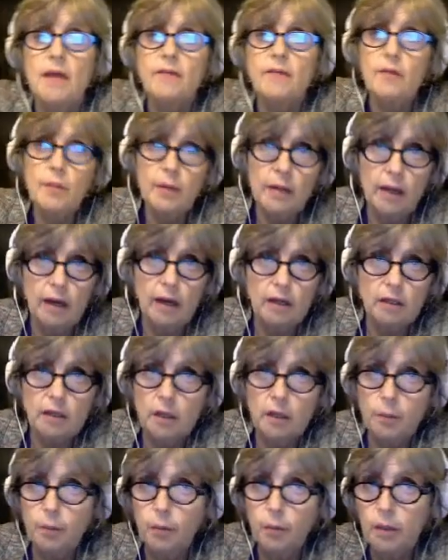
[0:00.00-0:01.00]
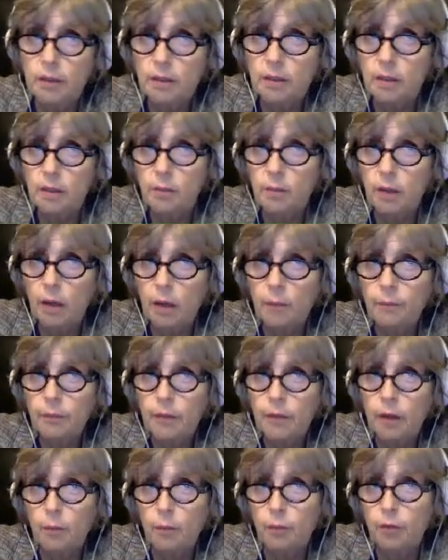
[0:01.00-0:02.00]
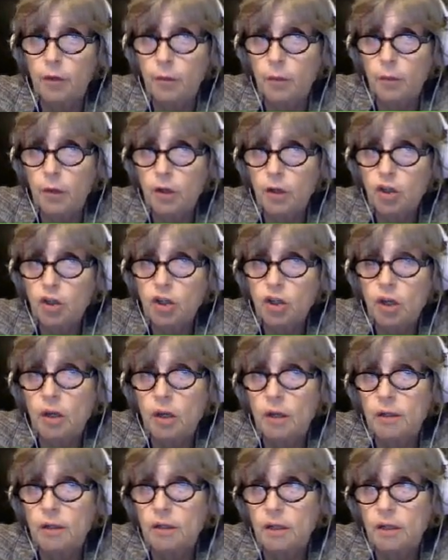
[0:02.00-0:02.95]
Everybody has hypoglycemia, pretty much.